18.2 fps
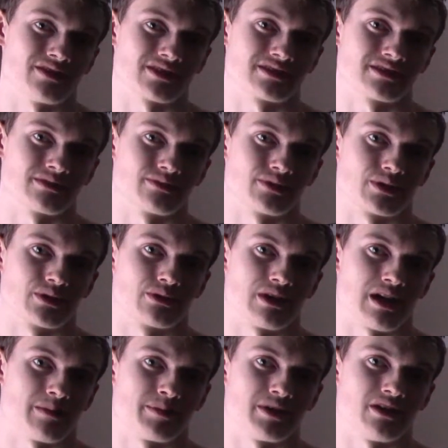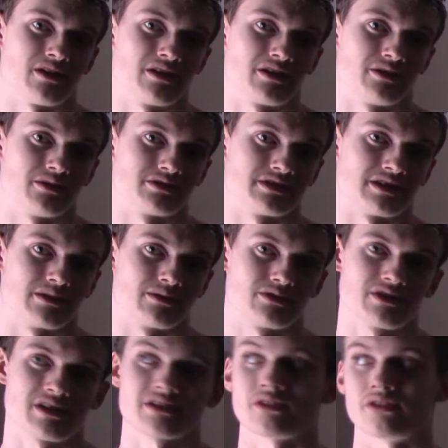except for crappy audio
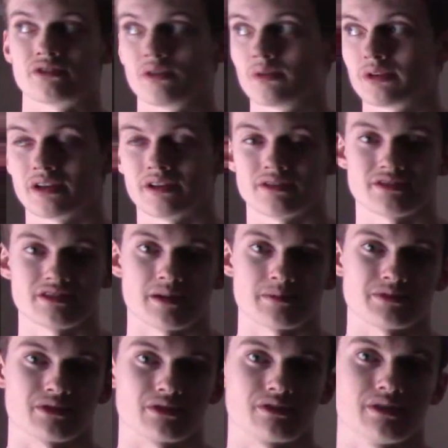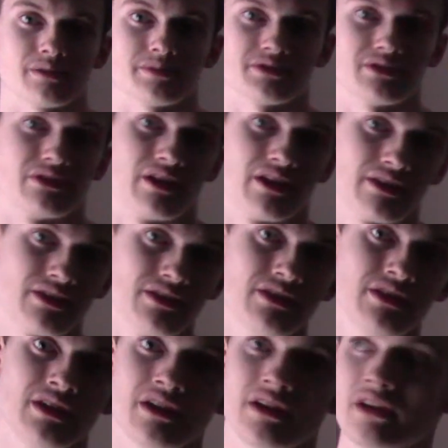soundtrack, like no telesnaps or clips or
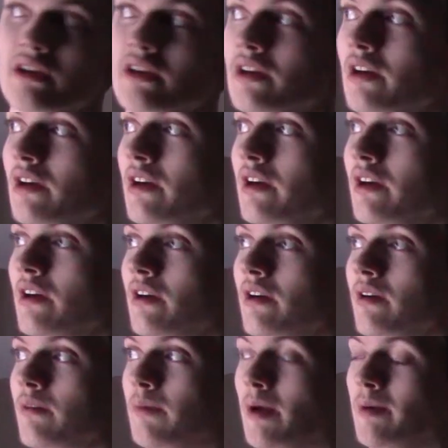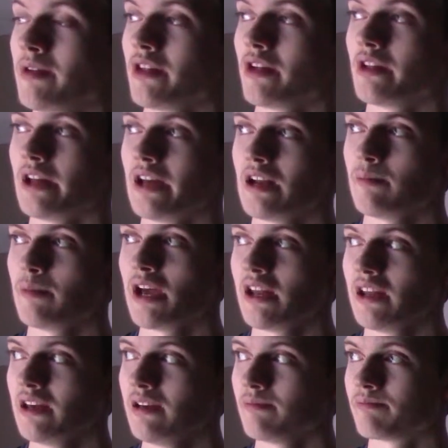nothing. Maybe they'll
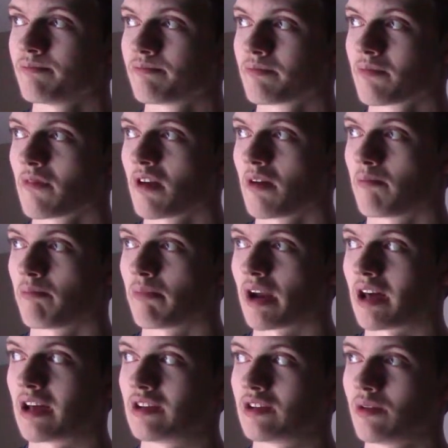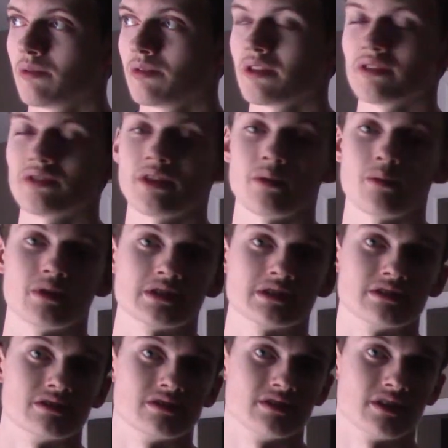animate it? but I don't think they will
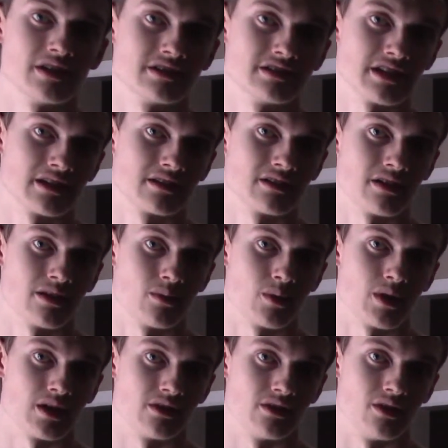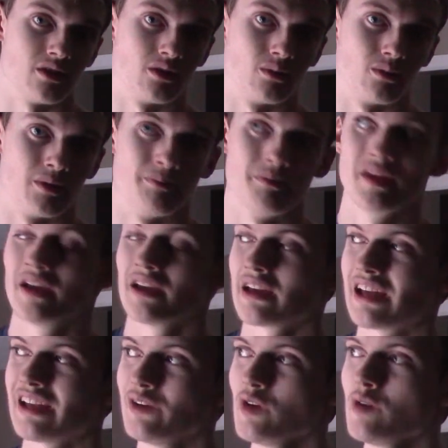because it's not exactly a well-known one.
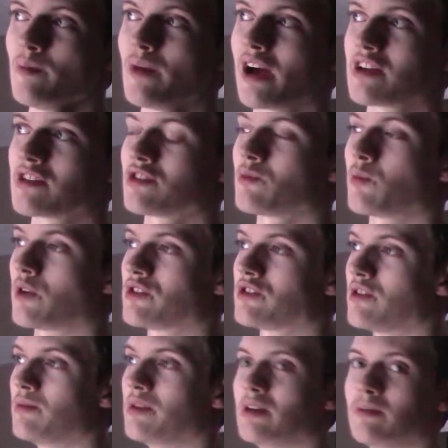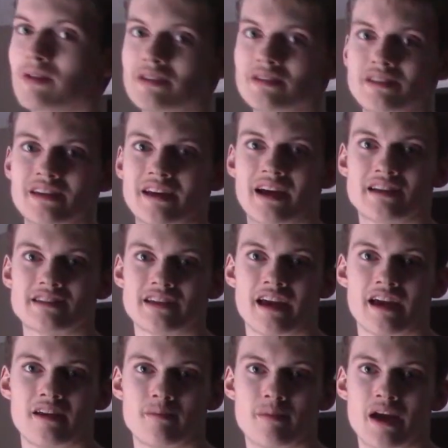Can you imagine once the BBC has
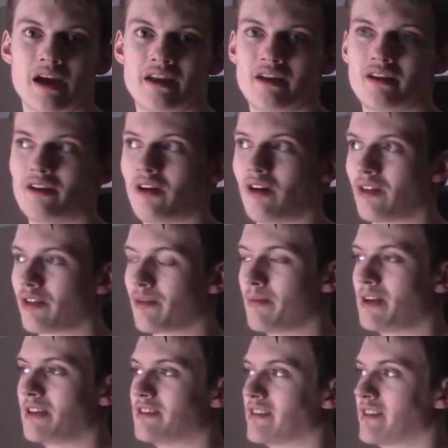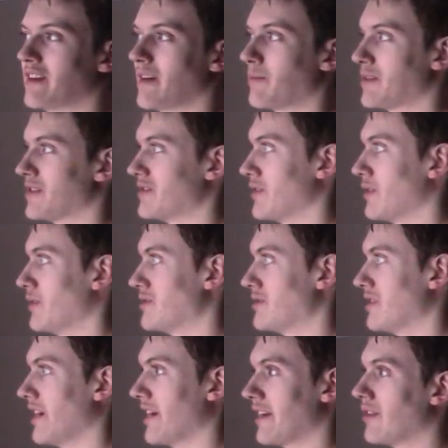animated all the missing
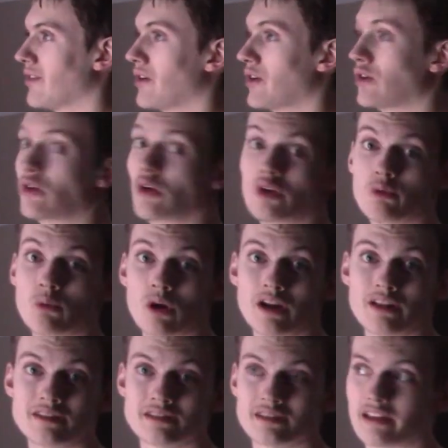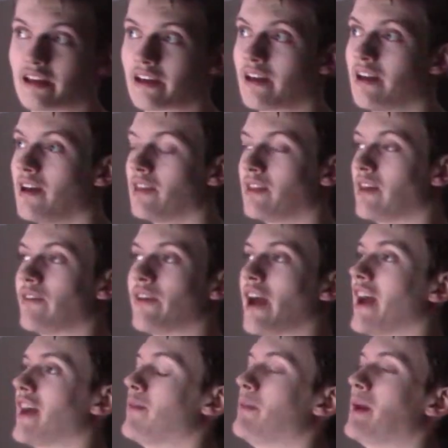episodes, like the good ones, like they've
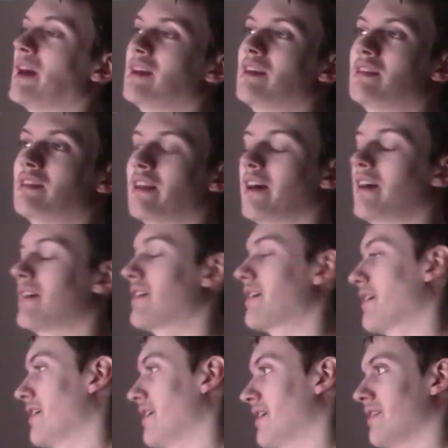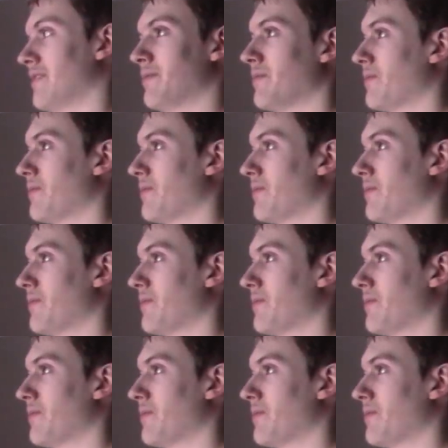animated like uh,